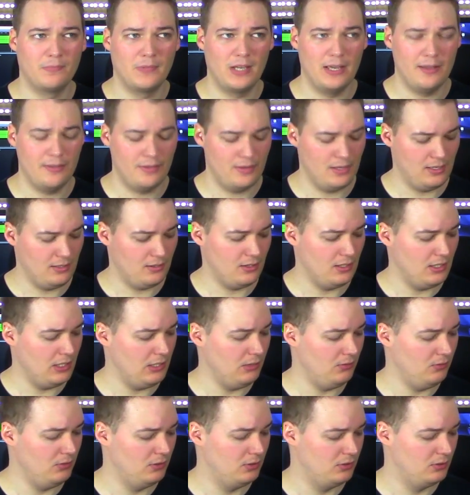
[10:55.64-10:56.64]
I think
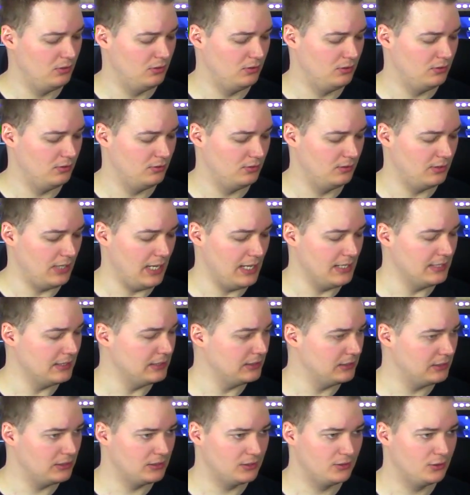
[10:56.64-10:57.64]
now. And
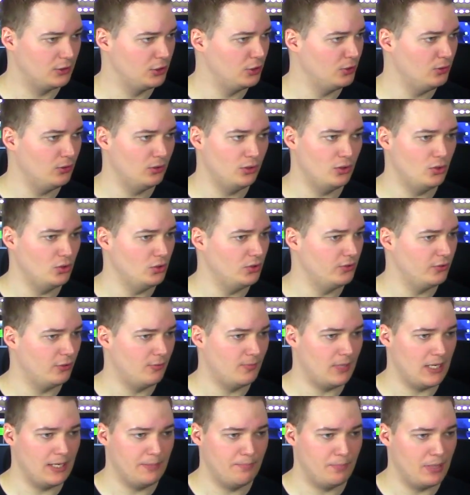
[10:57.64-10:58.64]
it's too loose for
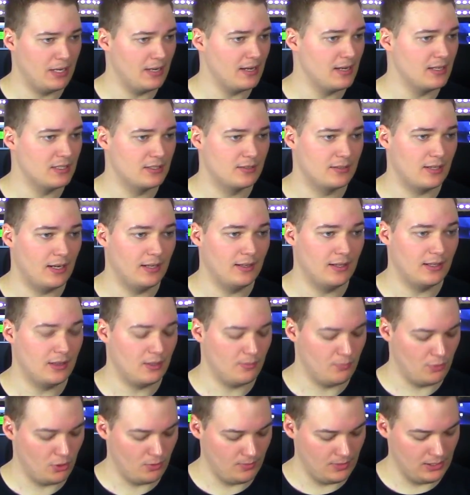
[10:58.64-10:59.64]
my picking style at the
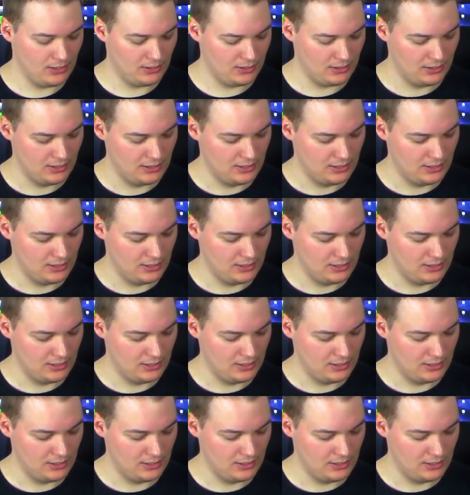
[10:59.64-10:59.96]
moment.